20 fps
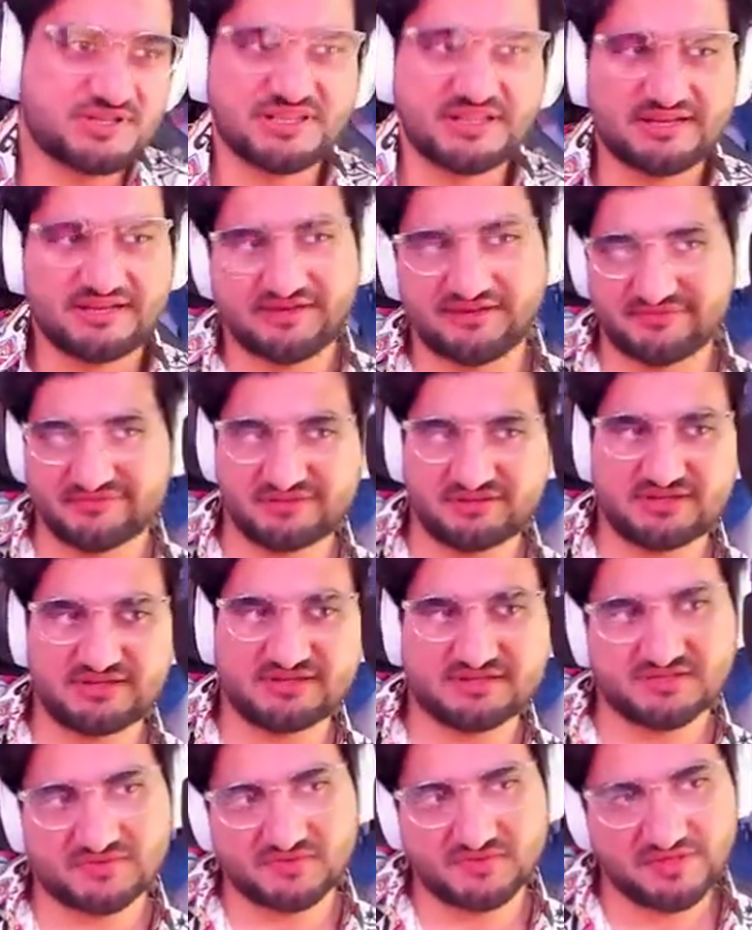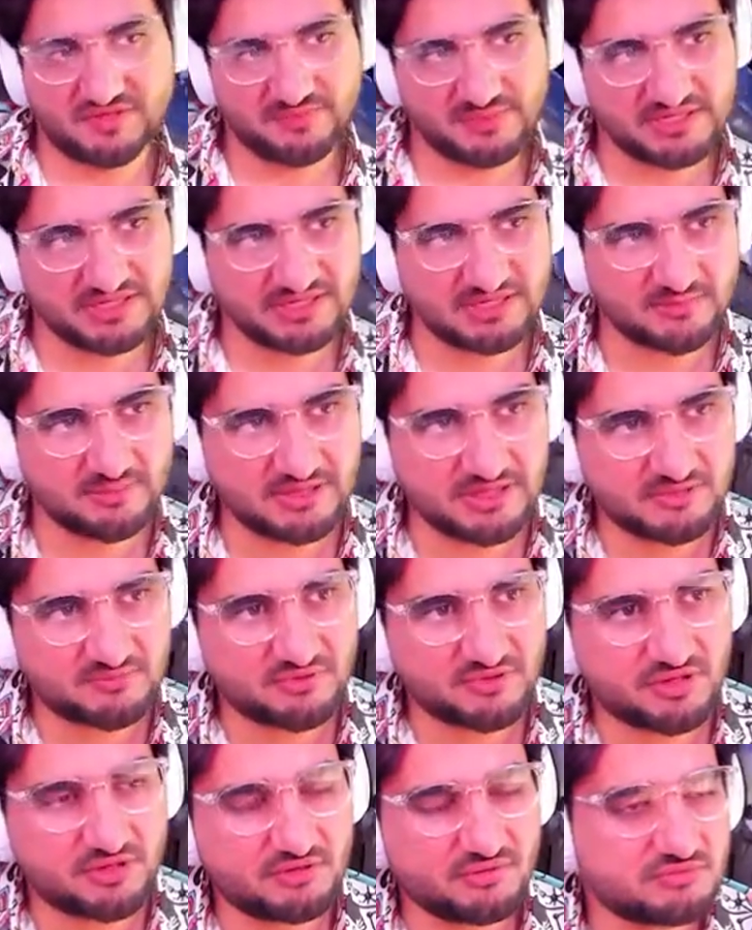that never ends. What do you mean? Come on,
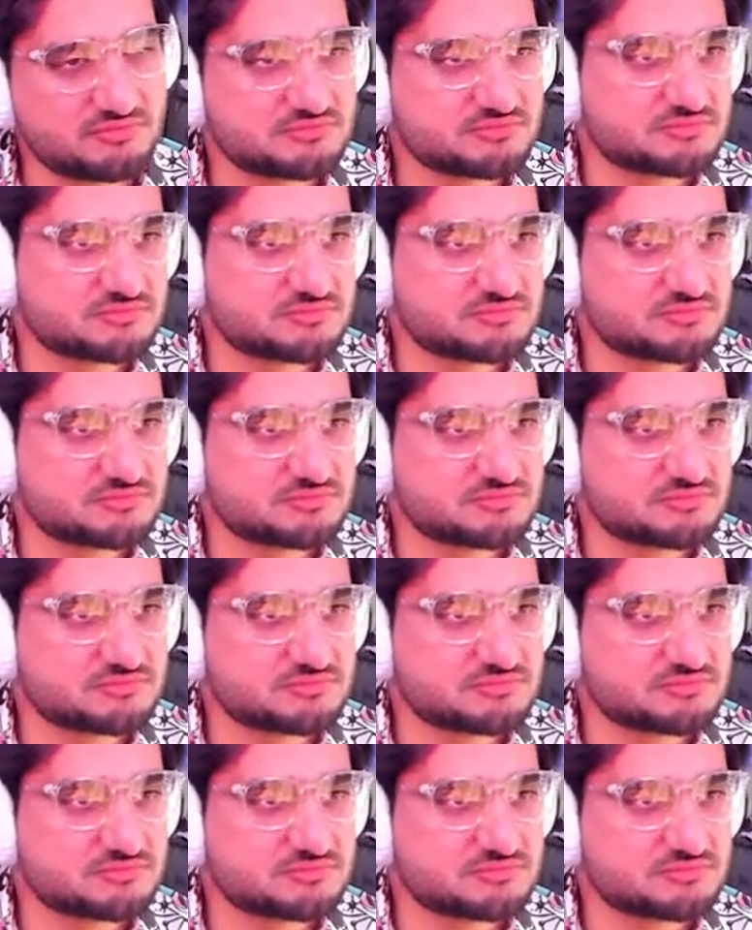bro.